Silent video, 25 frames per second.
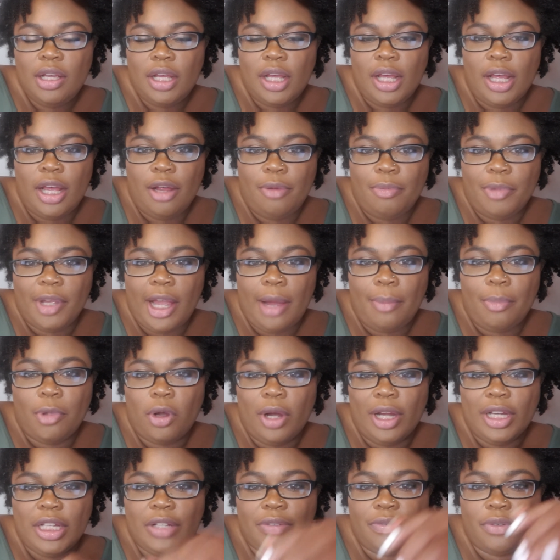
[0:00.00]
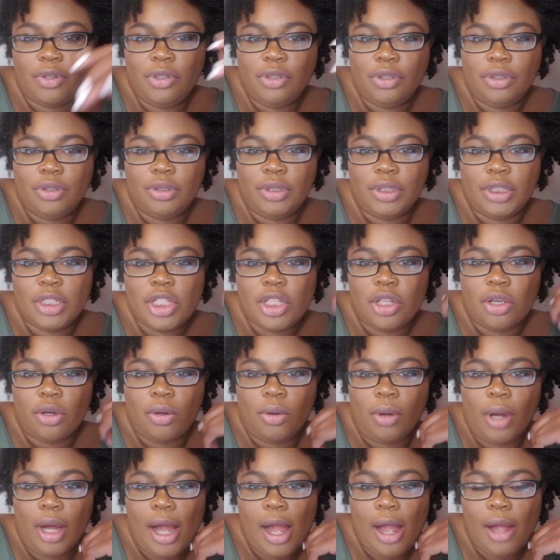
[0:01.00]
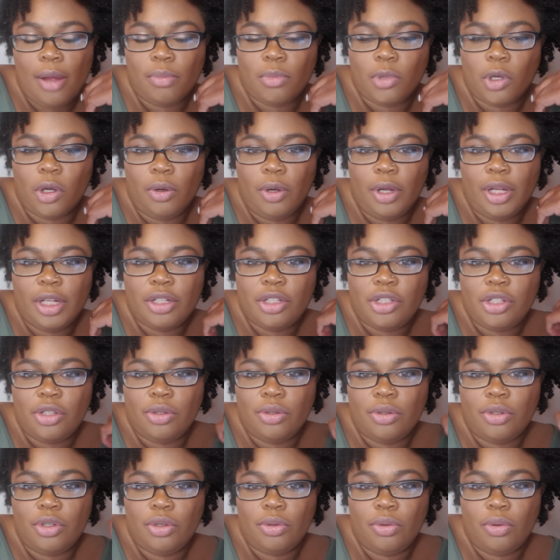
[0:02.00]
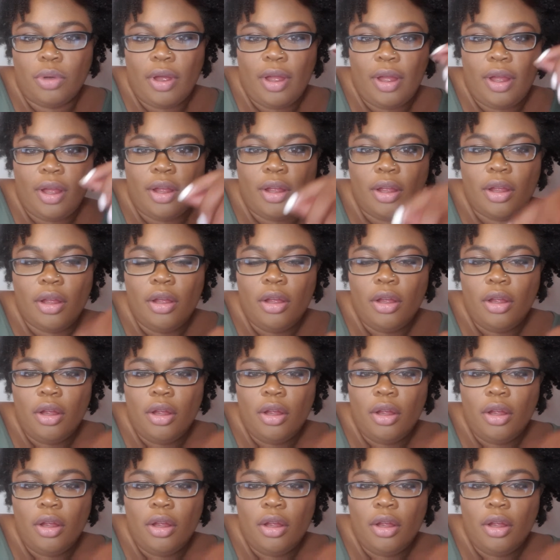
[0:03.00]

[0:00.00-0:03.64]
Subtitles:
It can be quite difficult, so I'm going to do a